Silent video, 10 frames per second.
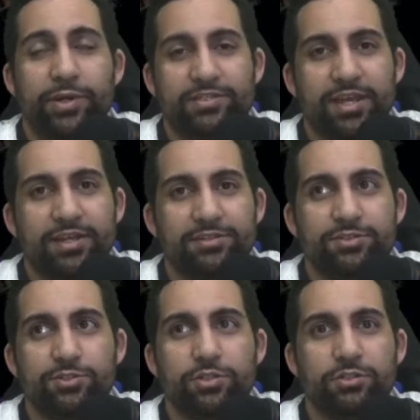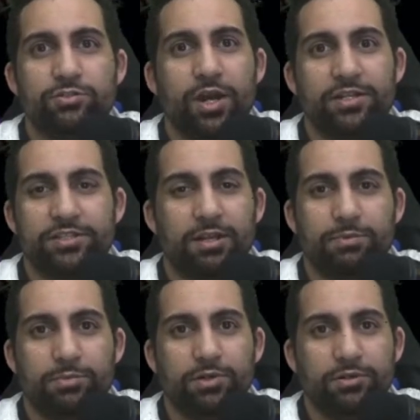seconds you can try to set
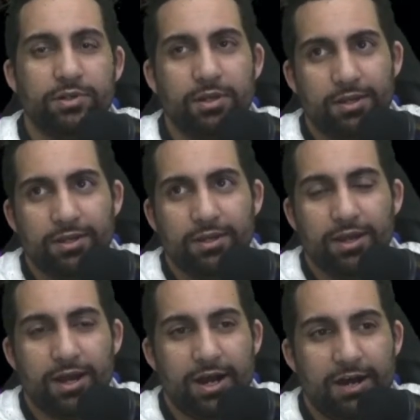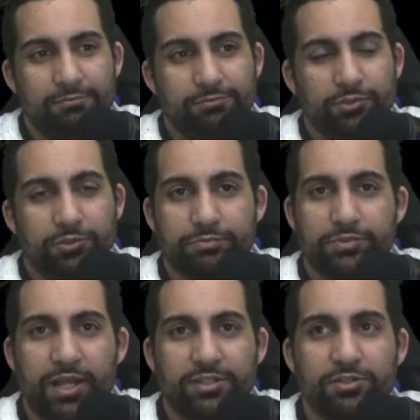up a board, or
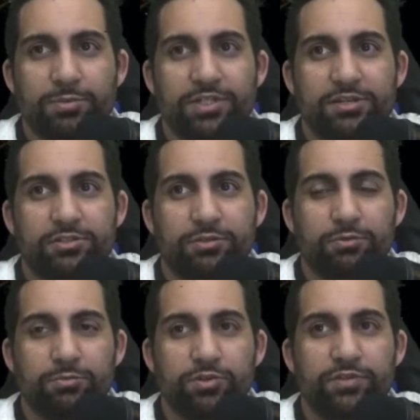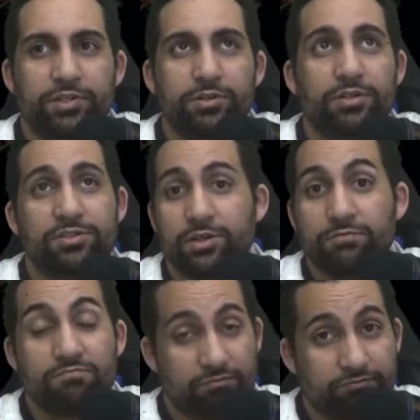like potentially remove the unit.
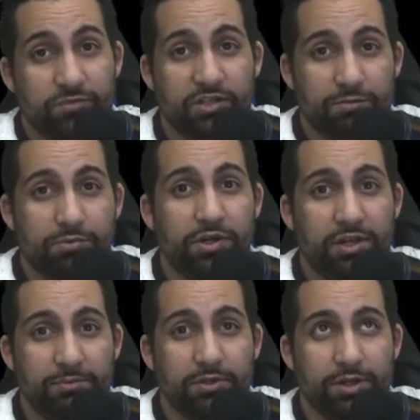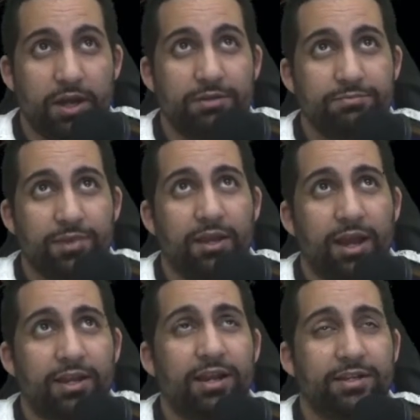So it's a pretty damn good card.
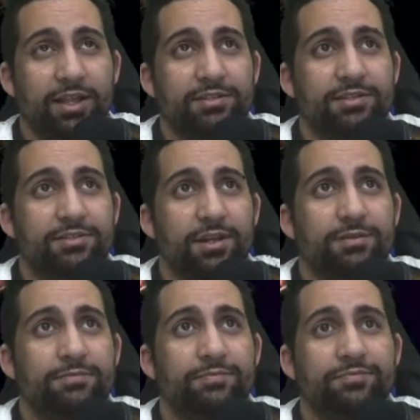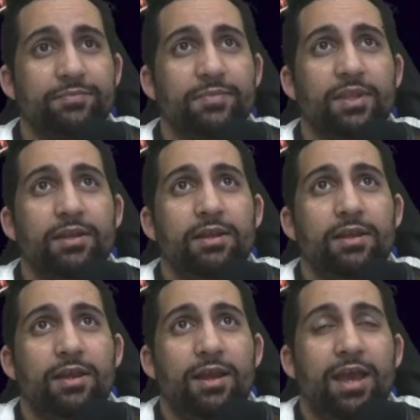I kind of like this card.
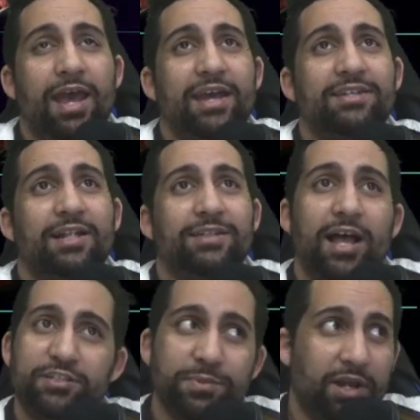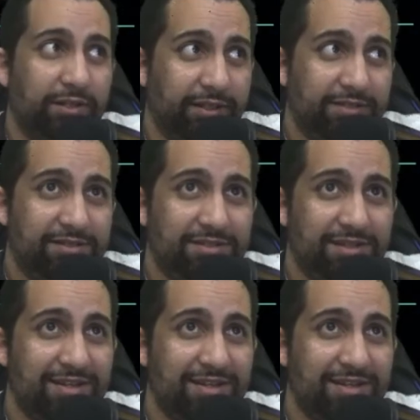And last but not least,